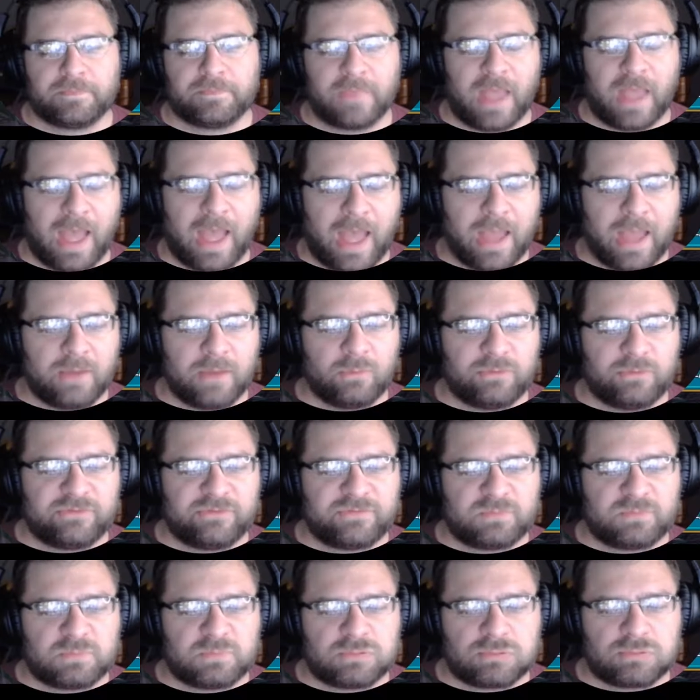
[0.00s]
I
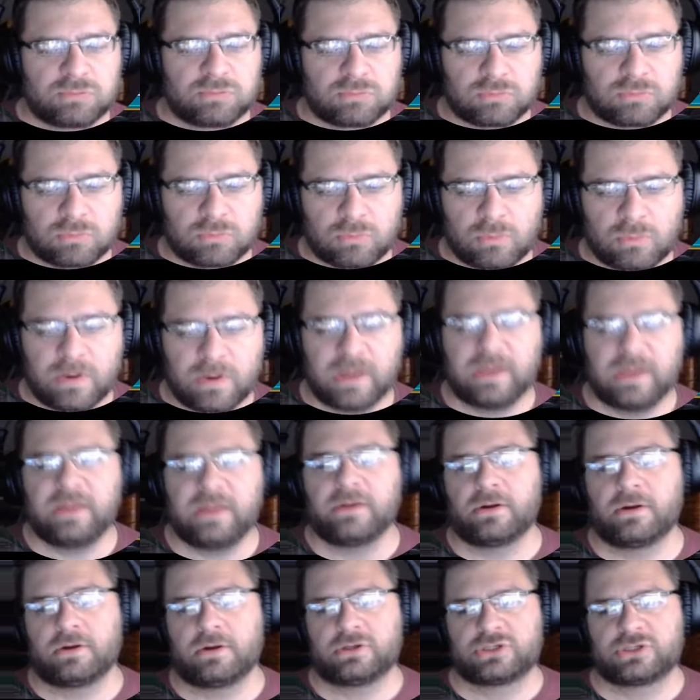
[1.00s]
was pretty
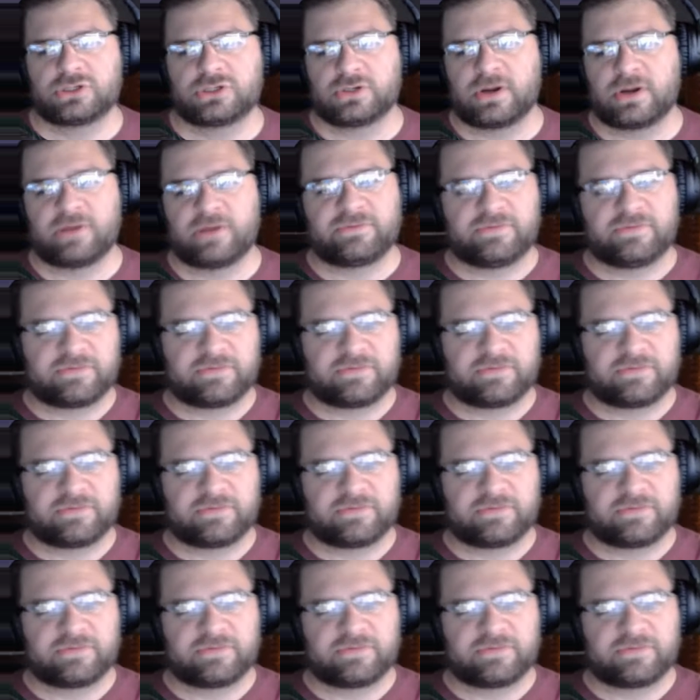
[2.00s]
darn sure I was